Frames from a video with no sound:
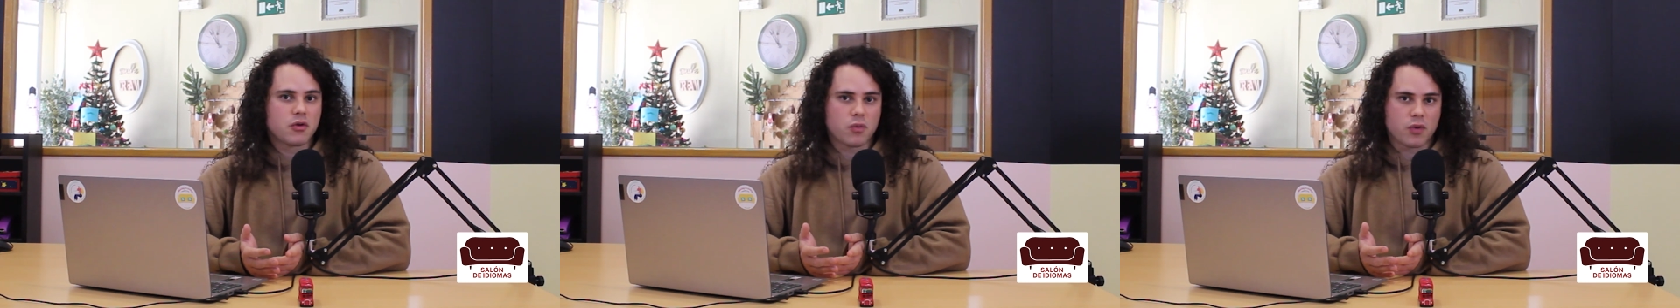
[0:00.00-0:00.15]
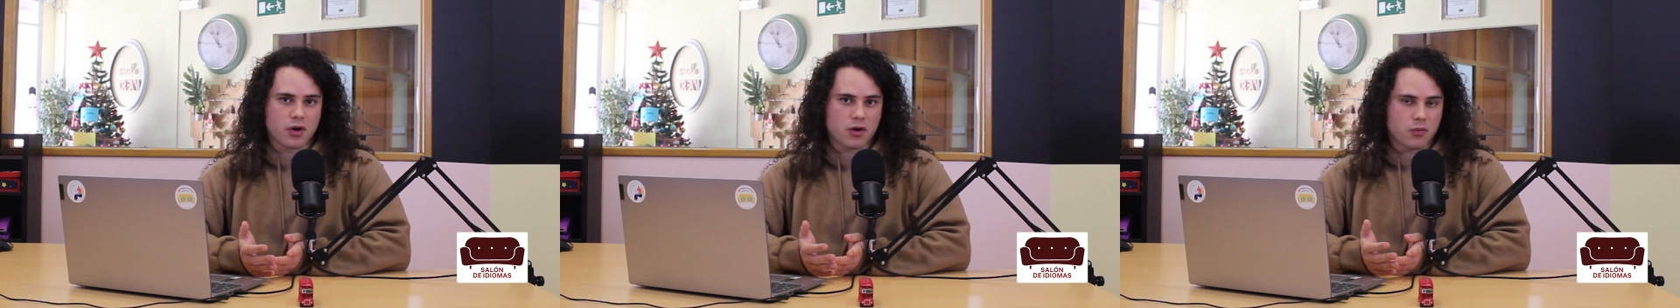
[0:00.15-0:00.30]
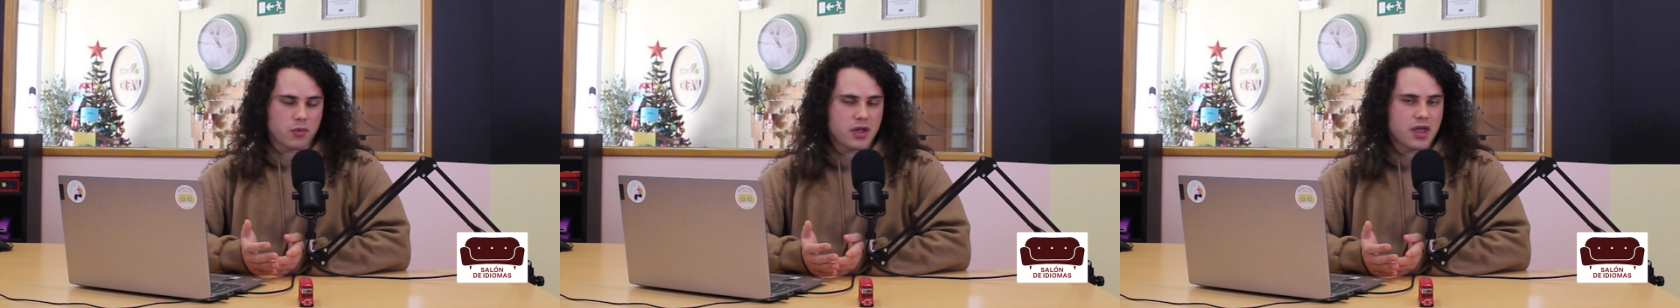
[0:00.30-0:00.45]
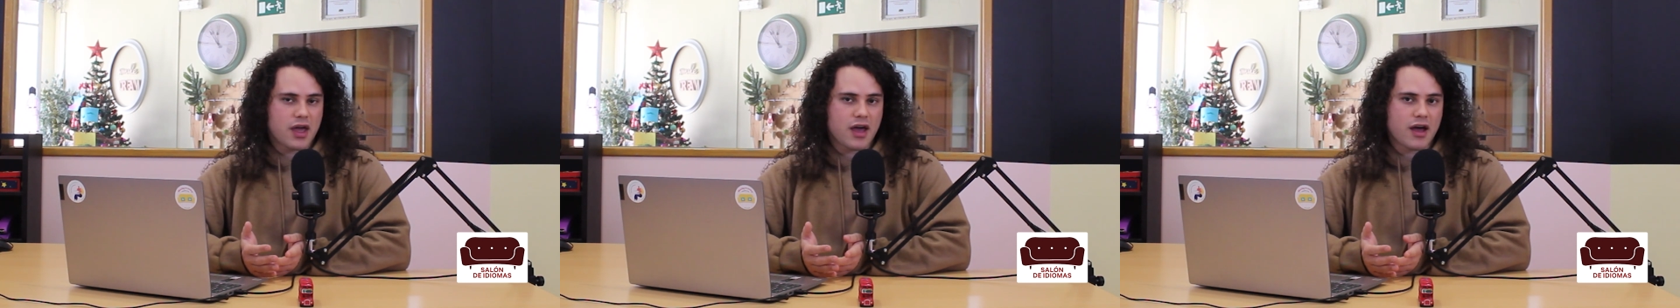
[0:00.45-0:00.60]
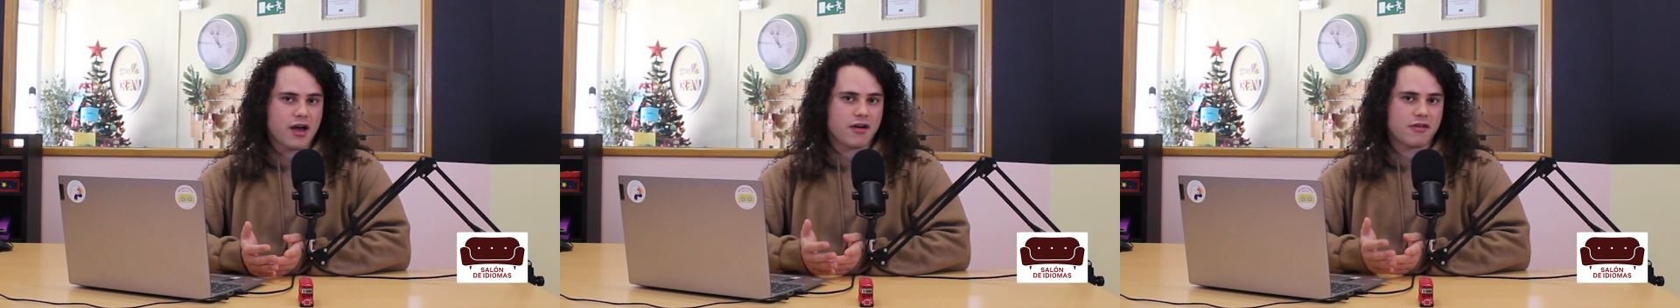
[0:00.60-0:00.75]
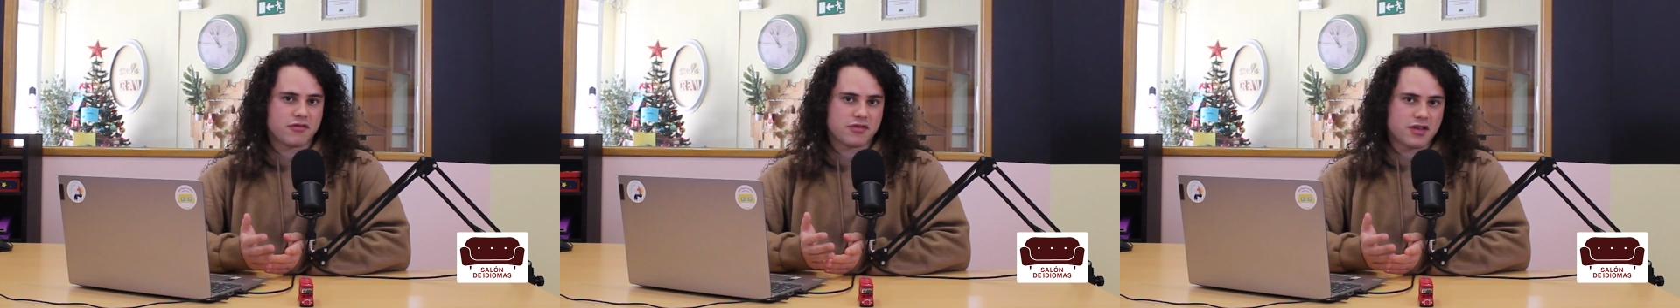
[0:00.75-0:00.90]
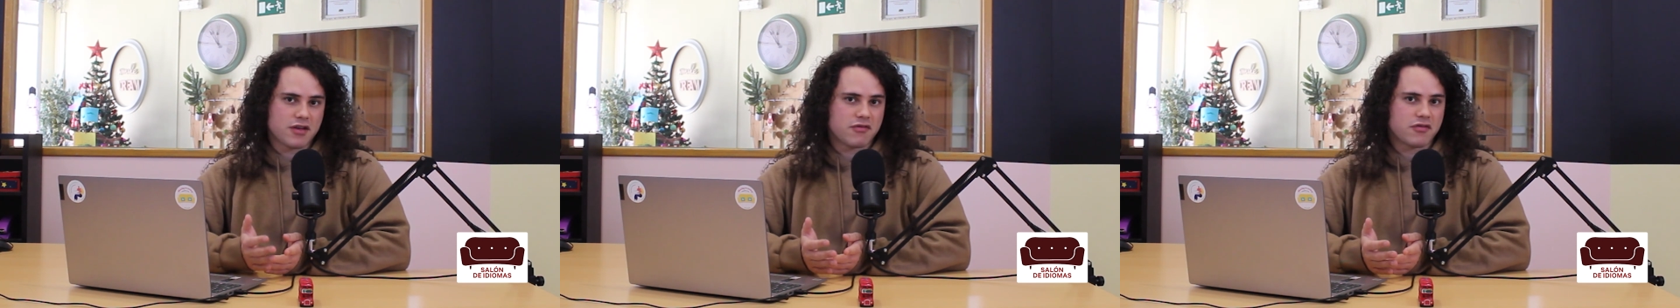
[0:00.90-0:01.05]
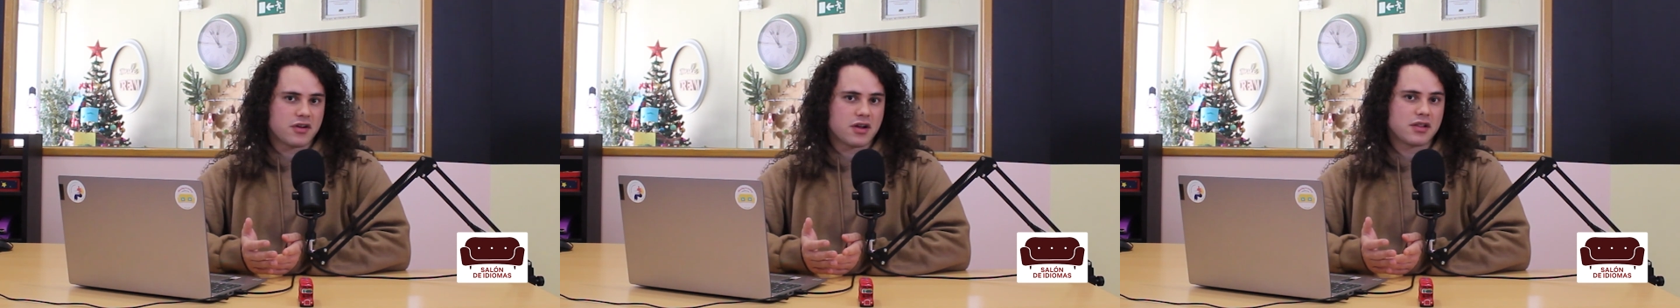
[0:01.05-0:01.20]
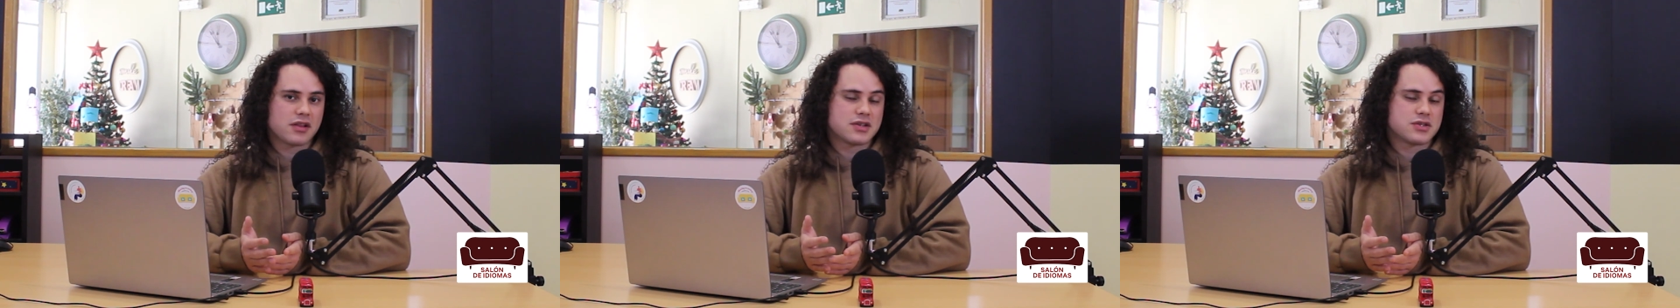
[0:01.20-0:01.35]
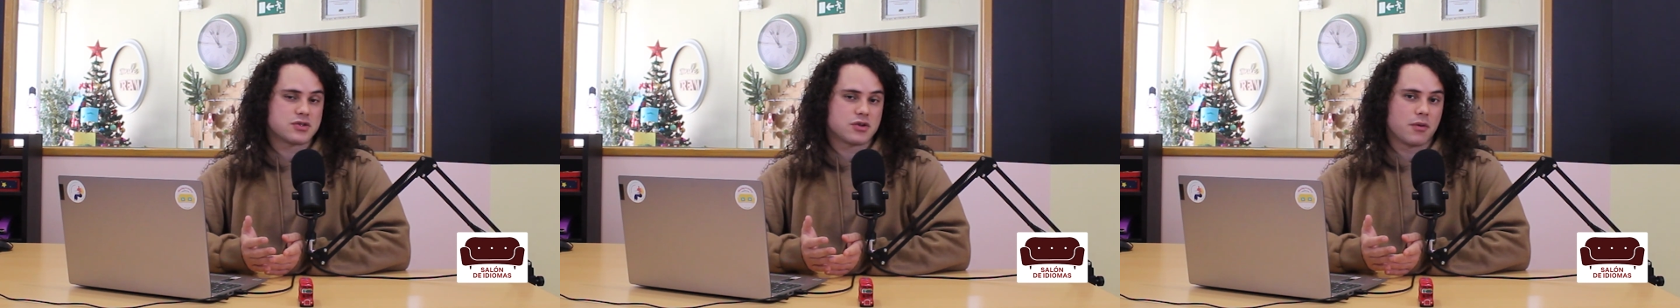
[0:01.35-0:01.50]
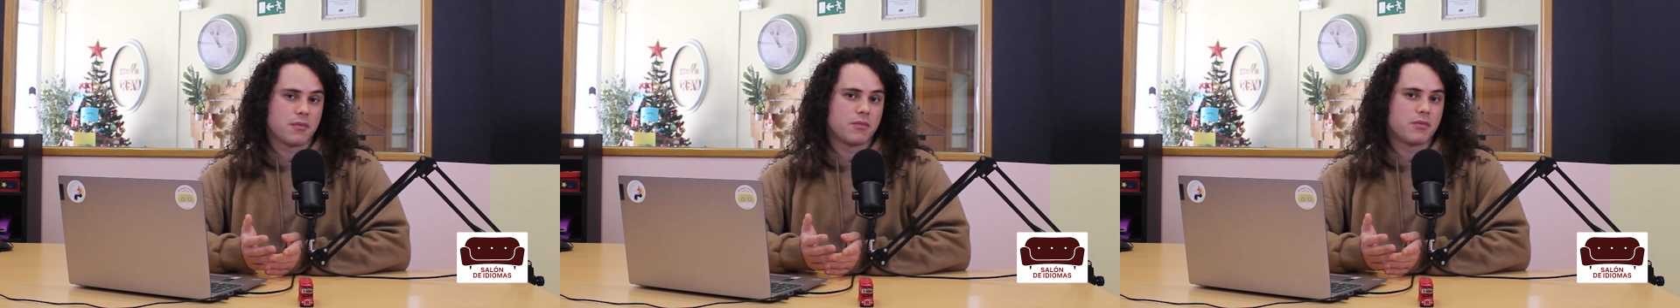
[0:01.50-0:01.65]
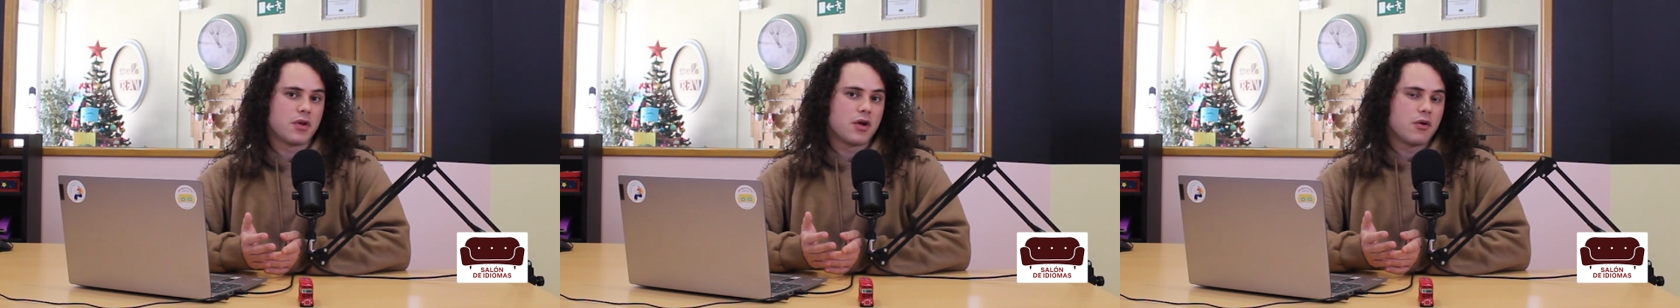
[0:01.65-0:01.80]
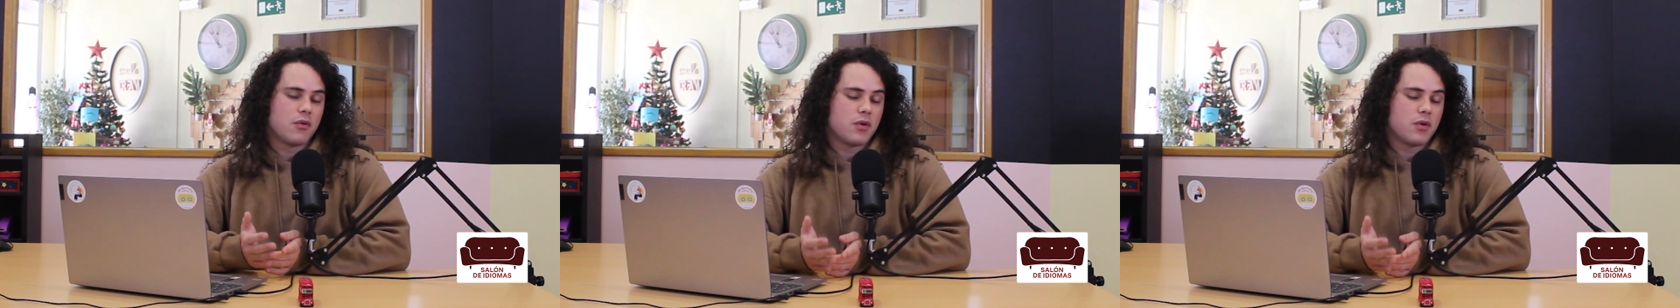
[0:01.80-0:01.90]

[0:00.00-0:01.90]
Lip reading: where we have definitely some